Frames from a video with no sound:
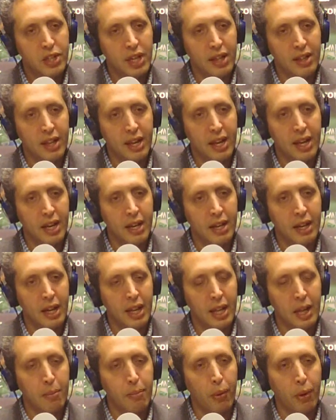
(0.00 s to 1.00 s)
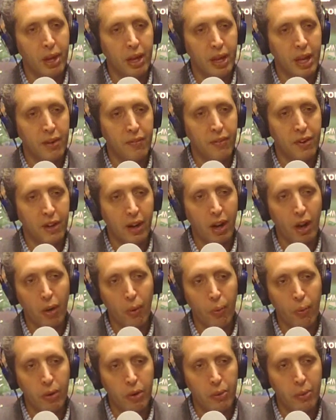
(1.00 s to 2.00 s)
and then at that point had to figure
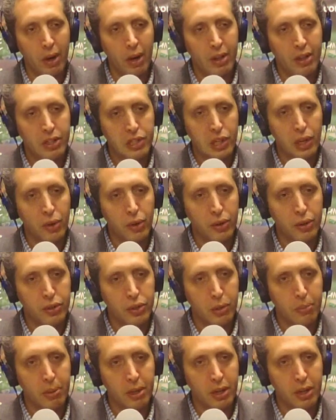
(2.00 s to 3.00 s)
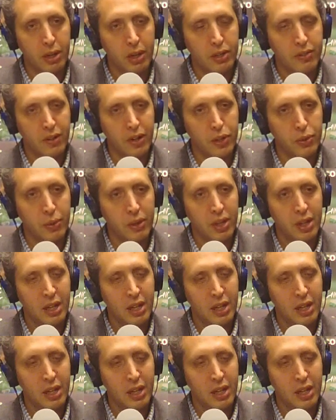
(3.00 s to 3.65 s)
out where you wanted this logo to appear as far as